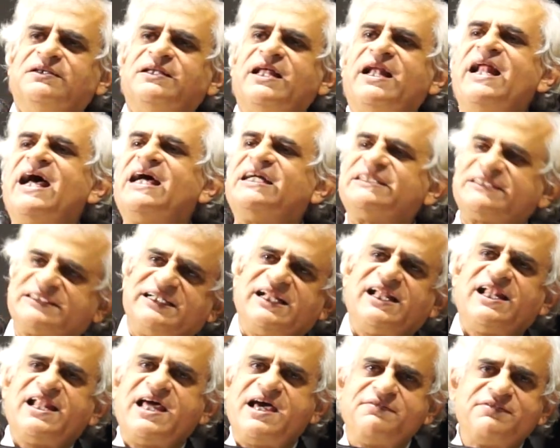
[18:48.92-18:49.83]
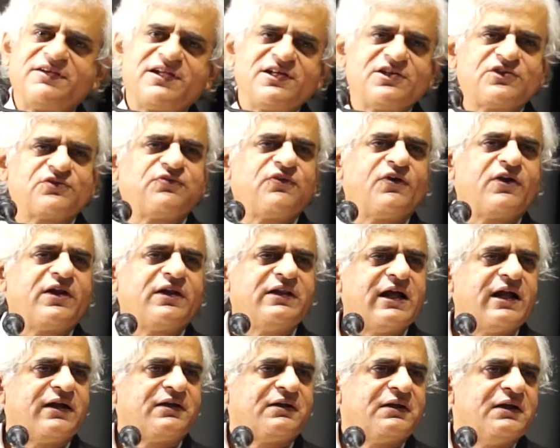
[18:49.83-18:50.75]
The national average
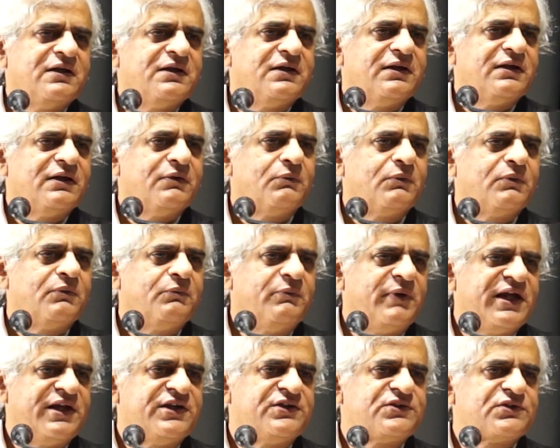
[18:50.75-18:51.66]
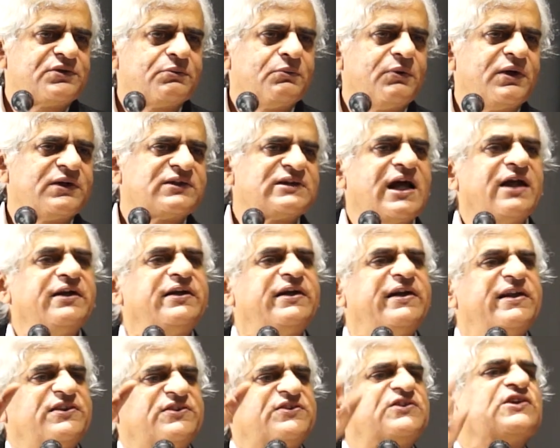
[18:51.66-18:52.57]
for that wage was
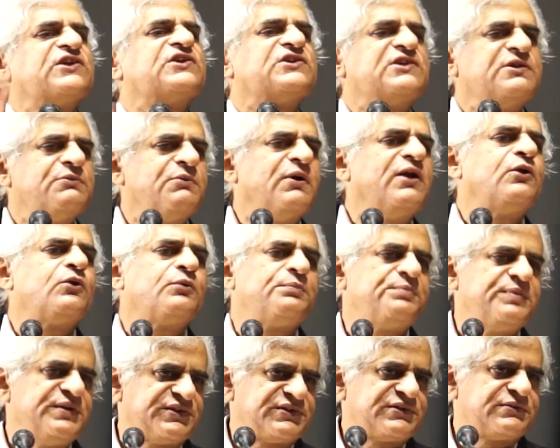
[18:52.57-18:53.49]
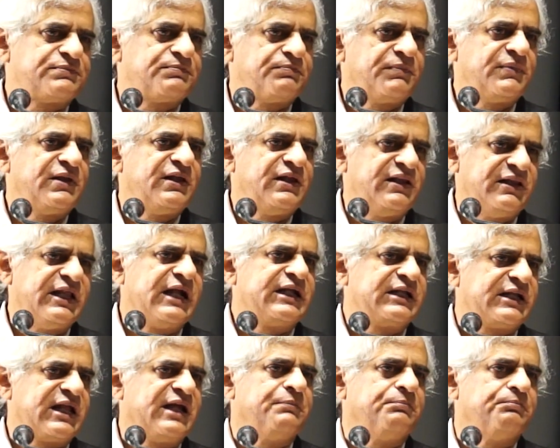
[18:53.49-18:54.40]
161 rupees in
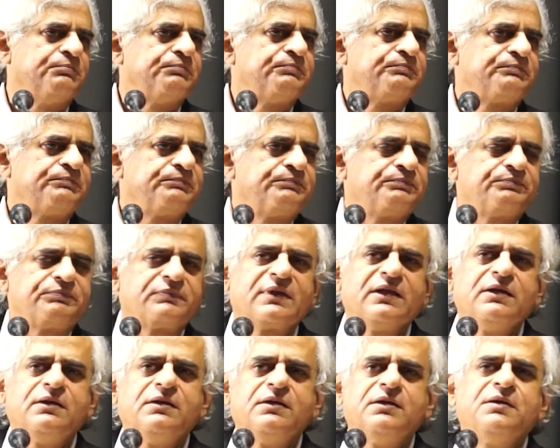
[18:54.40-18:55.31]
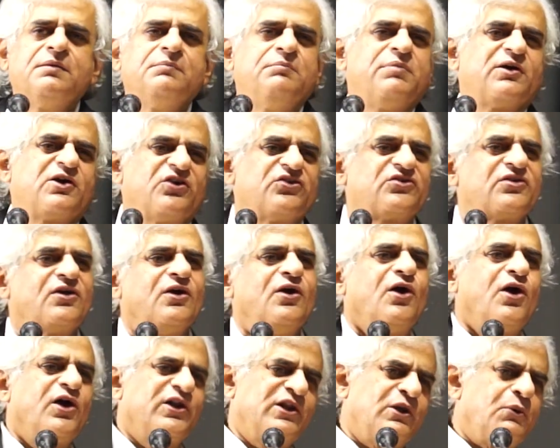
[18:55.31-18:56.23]
that time.
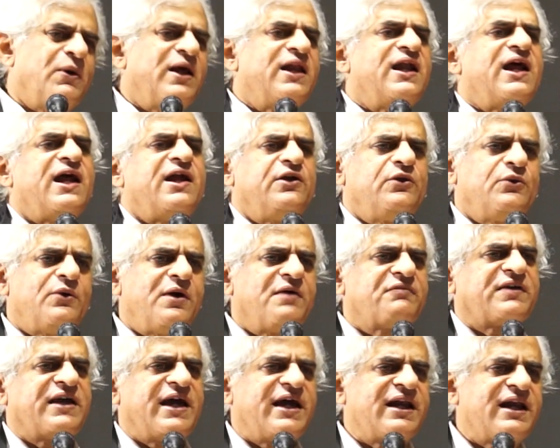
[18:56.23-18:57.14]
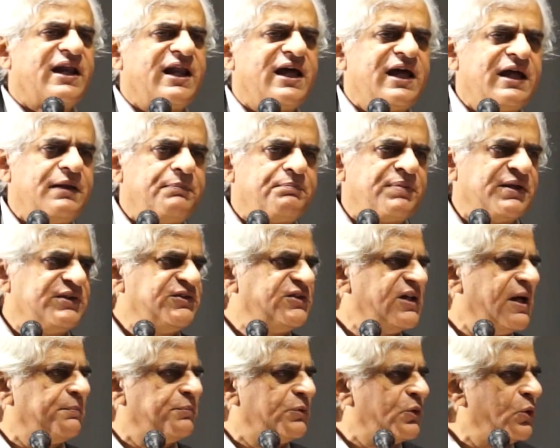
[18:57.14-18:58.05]
Because on the one hand you have Kerala and
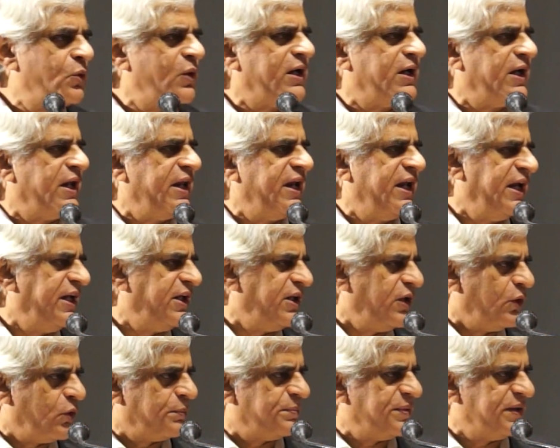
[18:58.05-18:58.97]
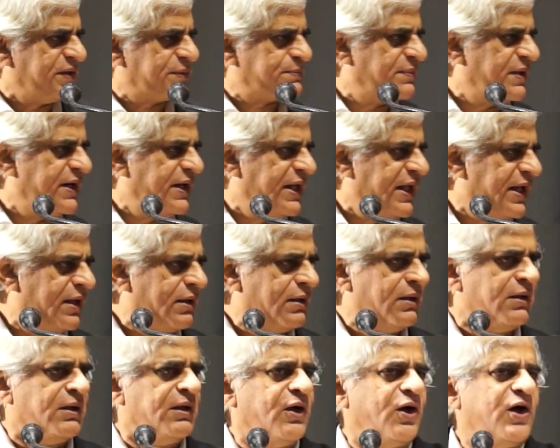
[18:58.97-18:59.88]
Punjab, 280 rupees per
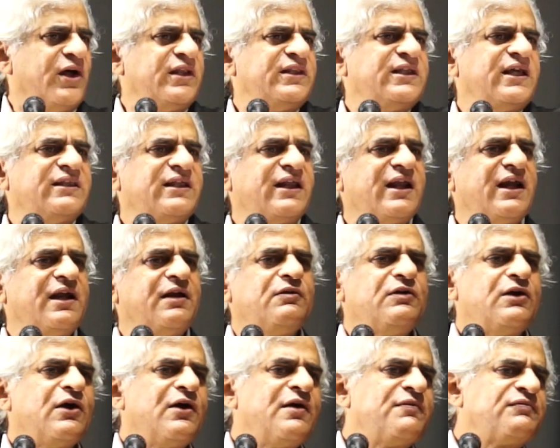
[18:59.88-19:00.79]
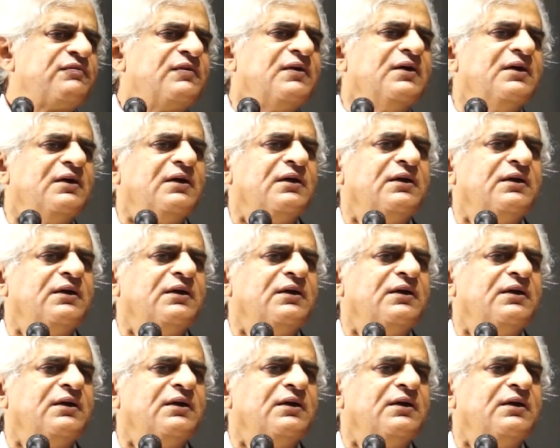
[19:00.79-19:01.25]
day. On the other hand you have